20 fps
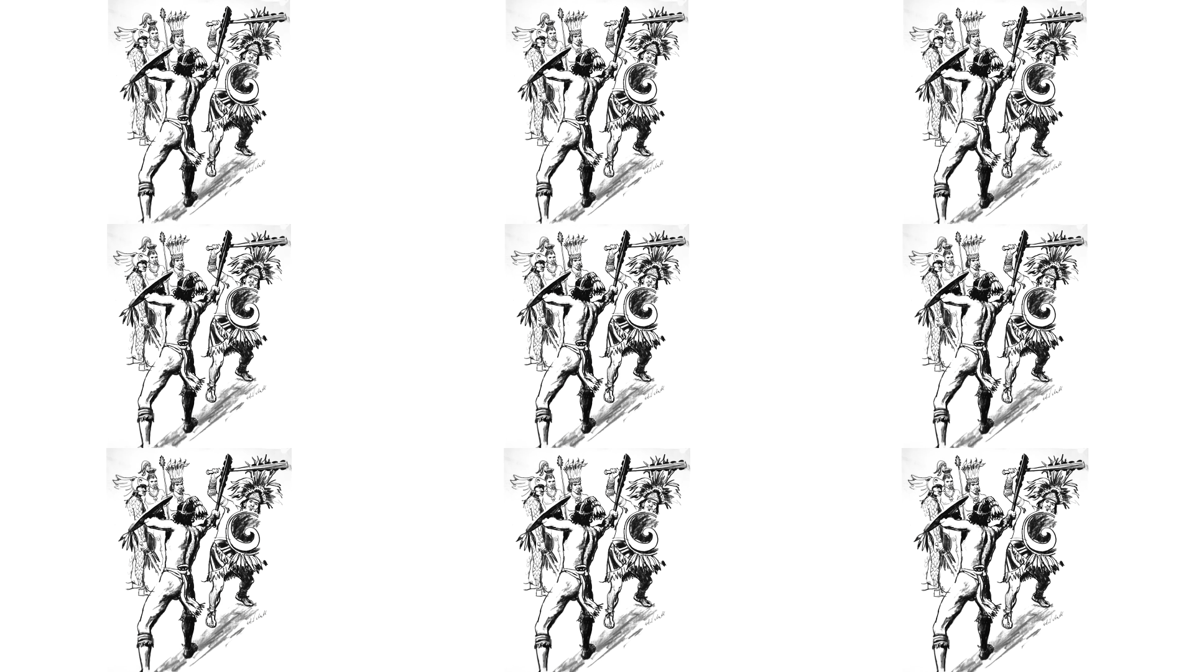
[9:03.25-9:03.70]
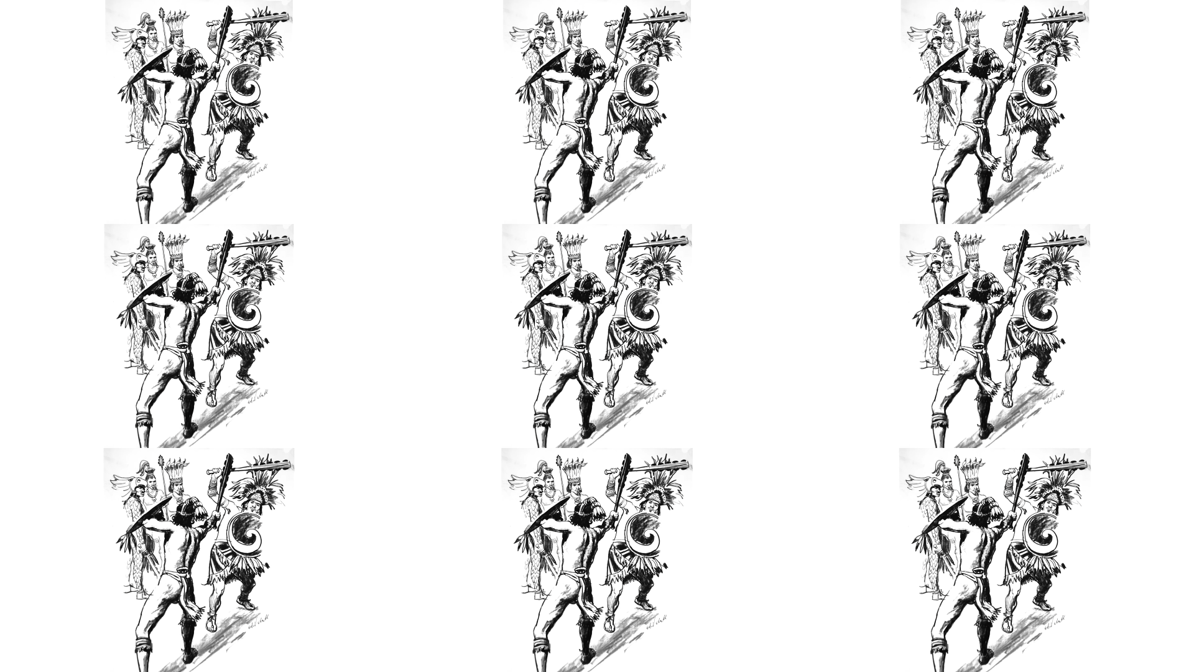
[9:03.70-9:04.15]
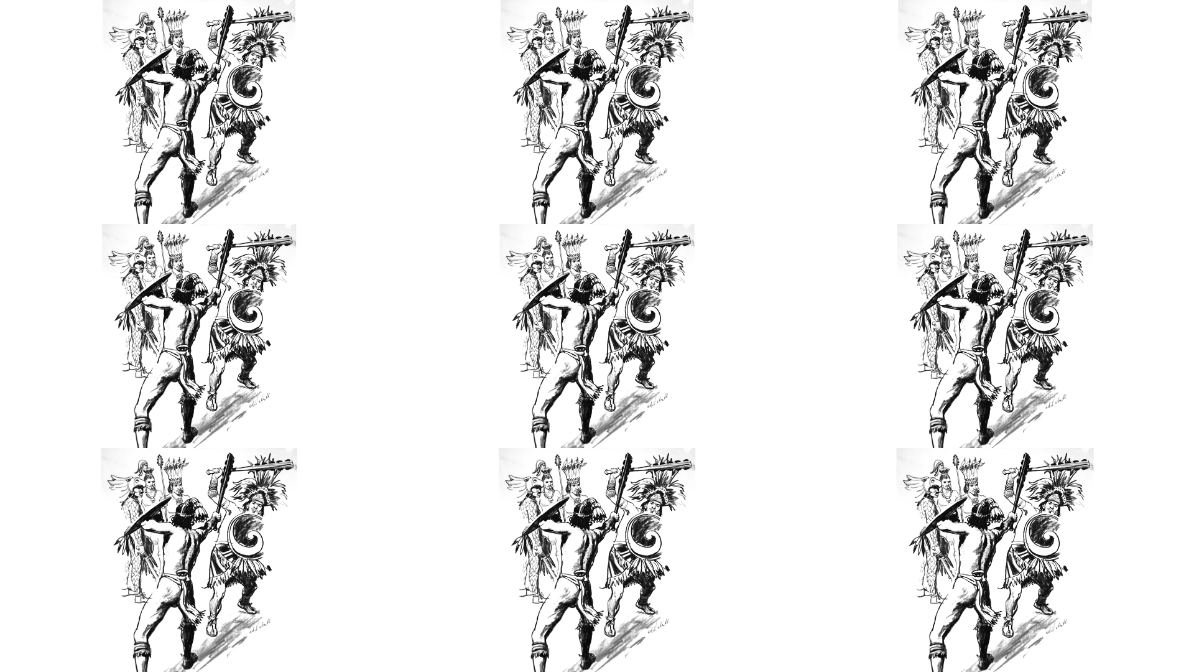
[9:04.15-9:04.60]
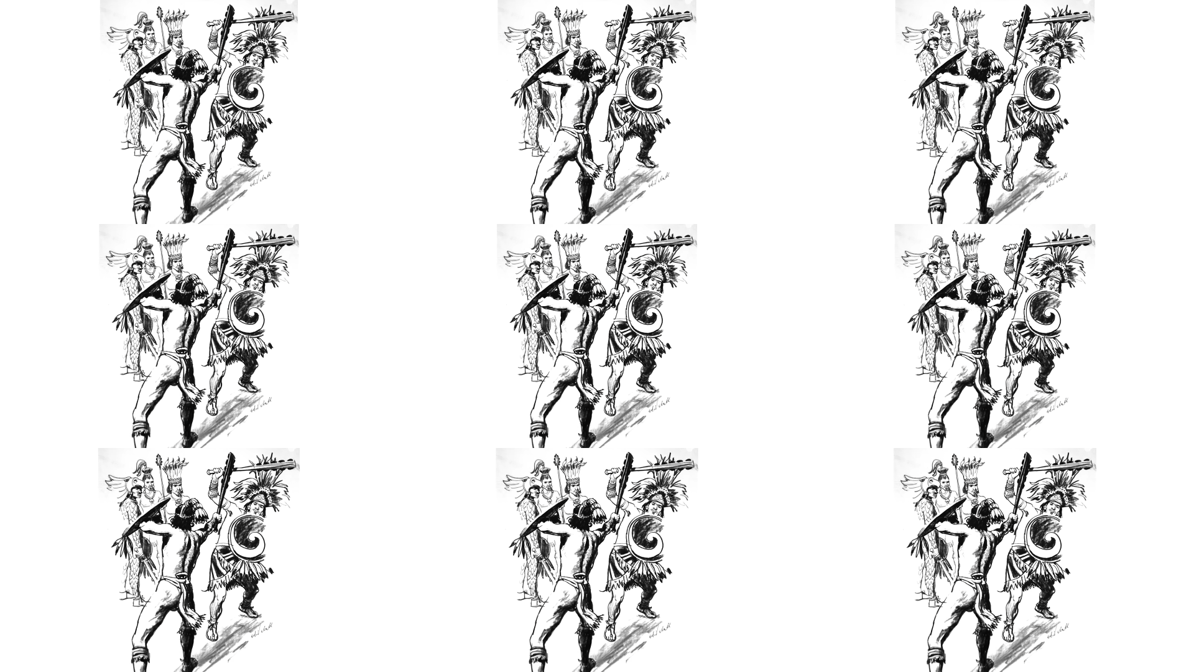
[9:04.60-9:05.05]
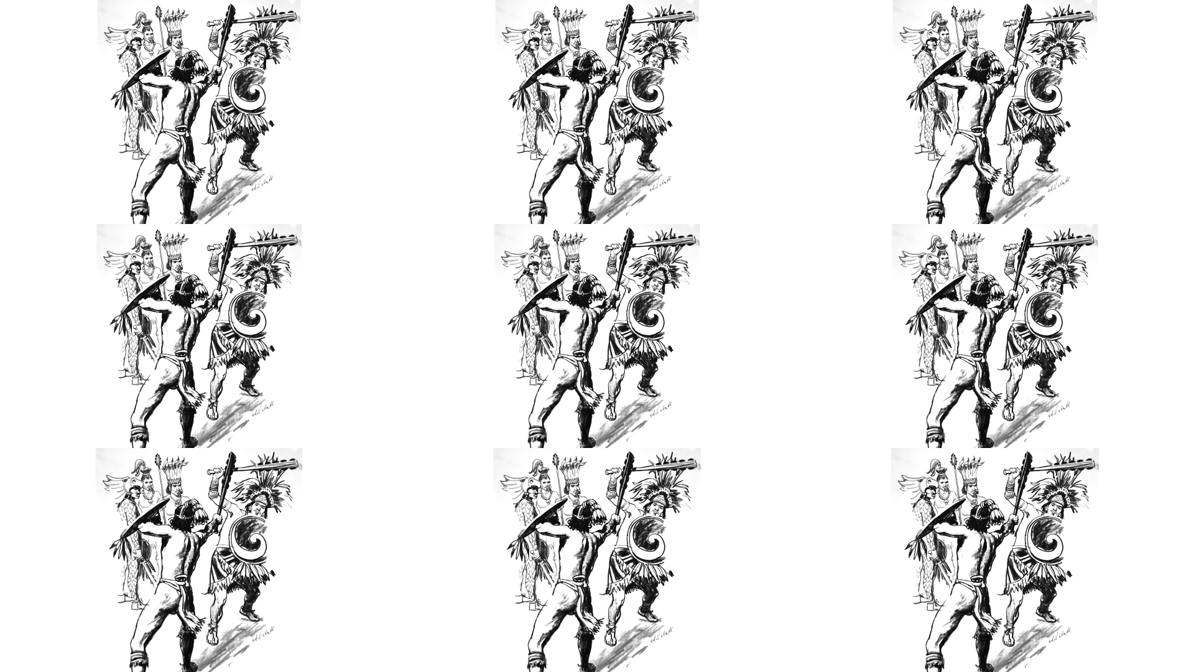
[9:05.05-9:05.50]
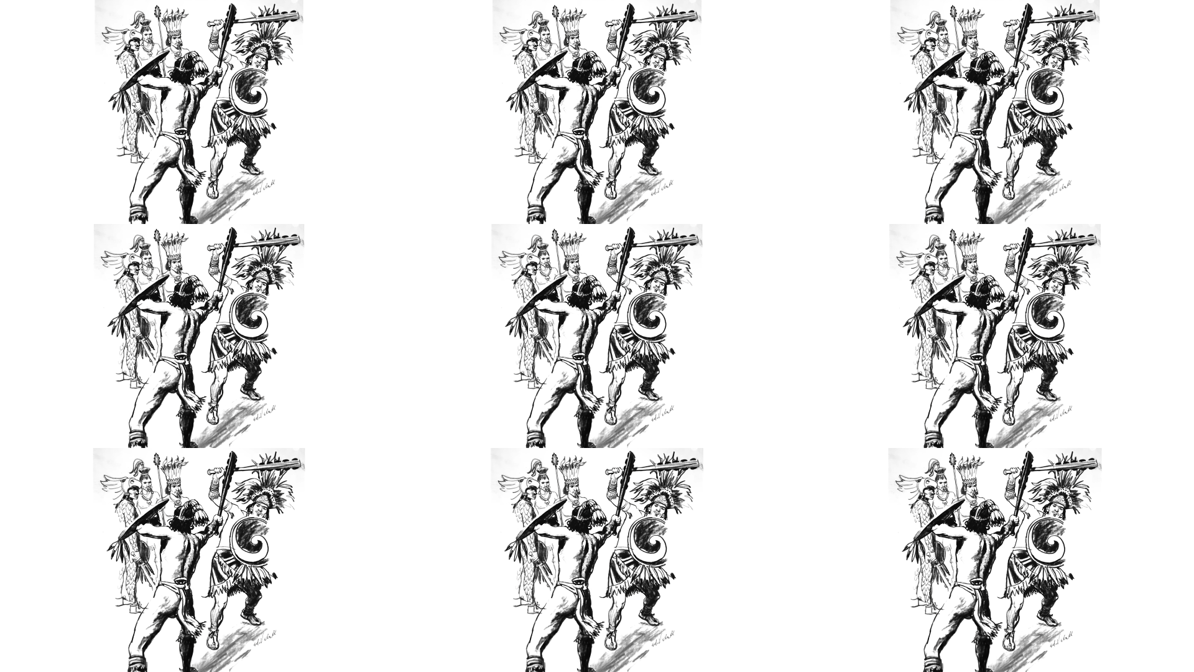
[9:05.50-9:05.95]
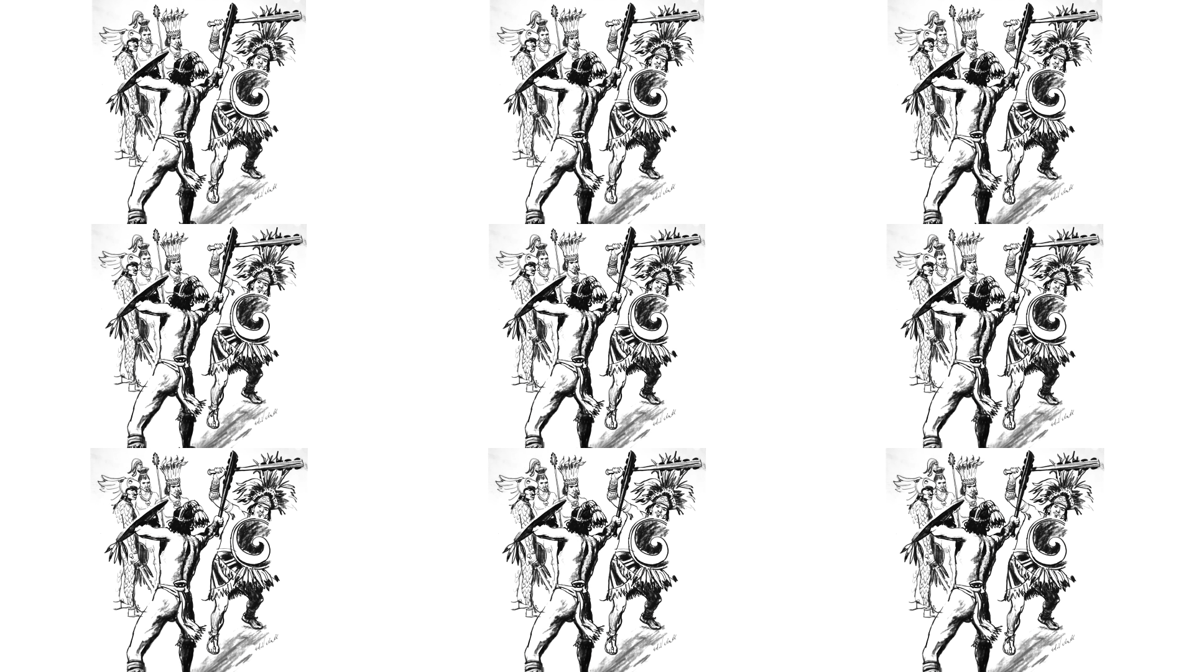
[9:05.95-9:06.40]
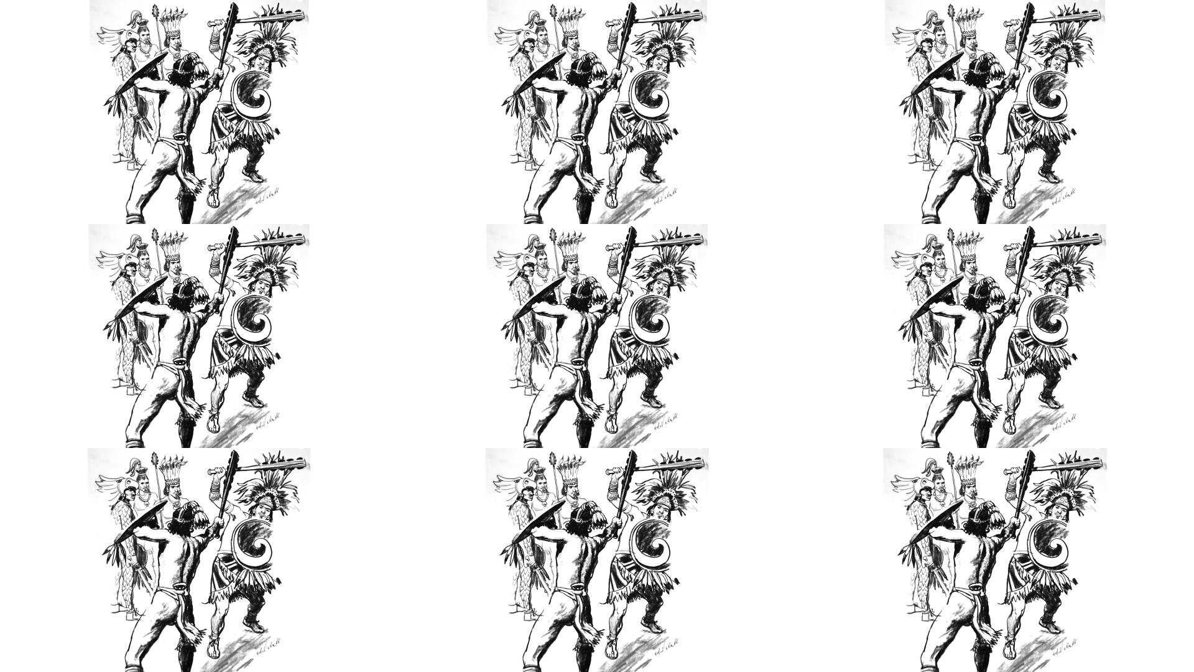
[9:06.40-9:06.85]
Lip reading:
[unreadable: no face in view]